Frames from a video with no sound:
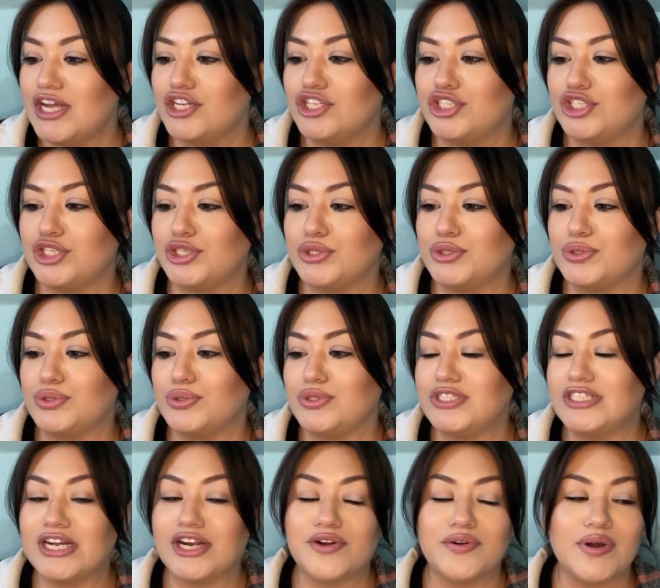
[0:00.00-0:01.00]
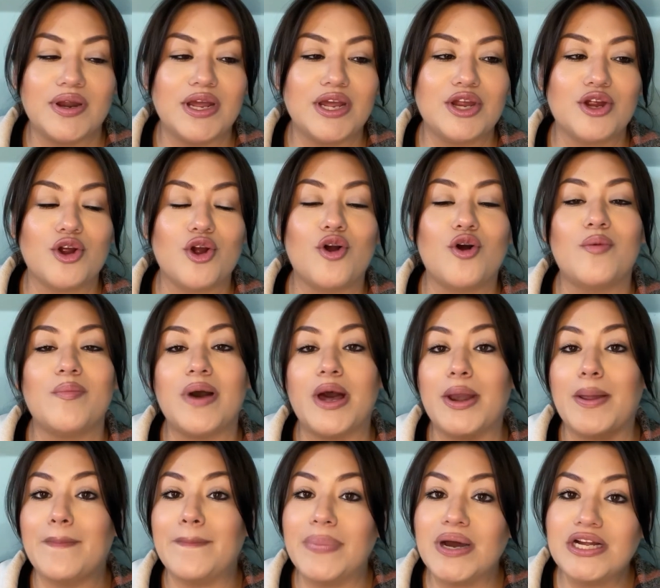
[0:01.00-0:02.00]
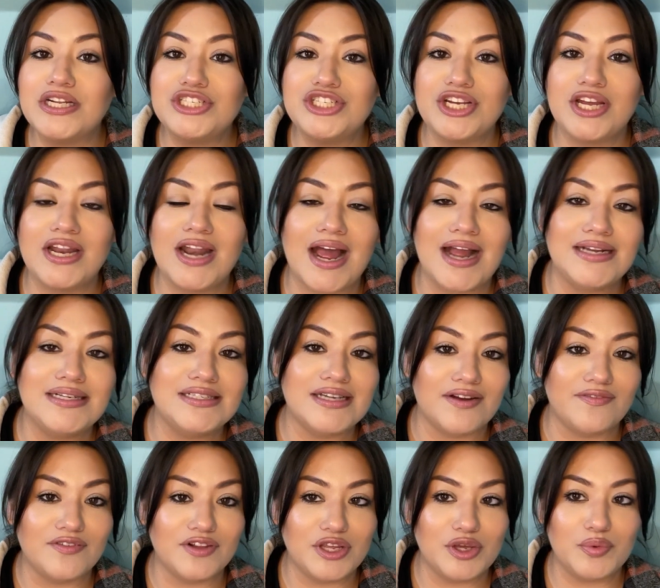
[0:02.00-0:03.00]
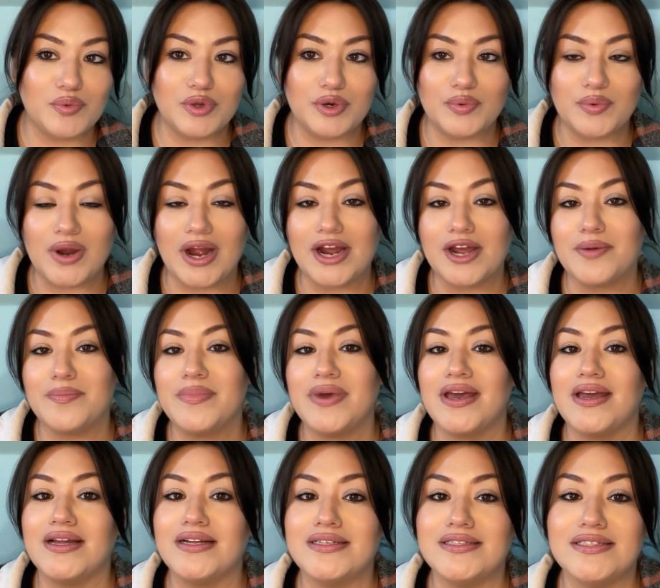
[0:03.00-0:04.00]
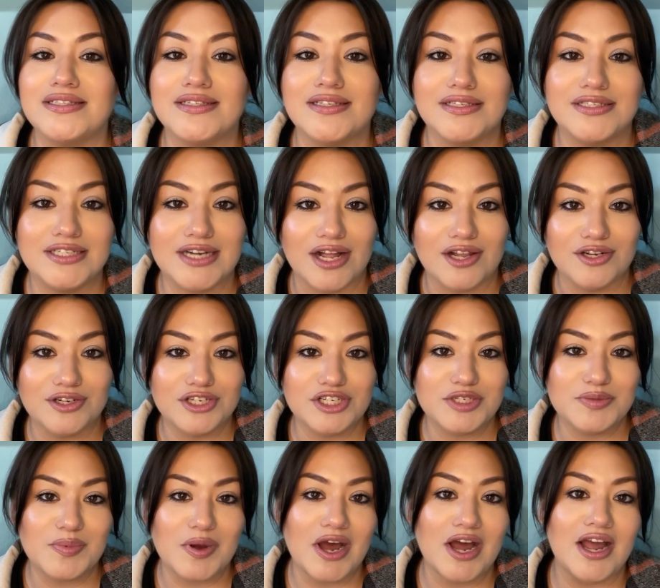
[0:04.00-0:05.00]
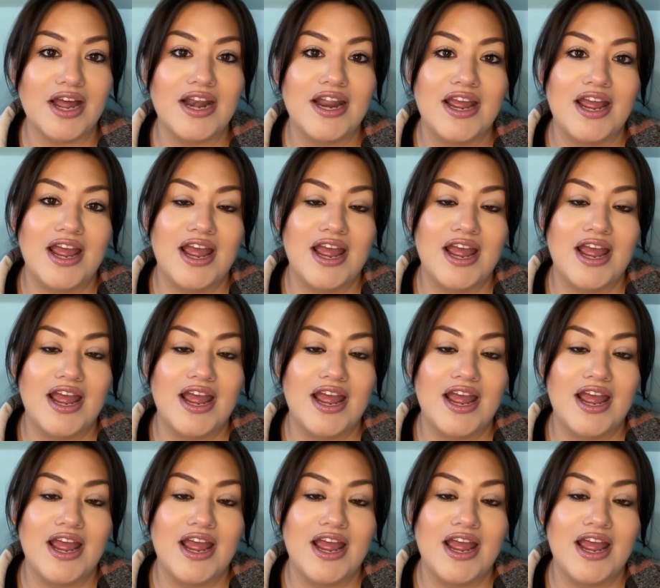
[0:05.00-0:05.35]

to decorate your home on a budget, I definitely would recommend the dollar spot.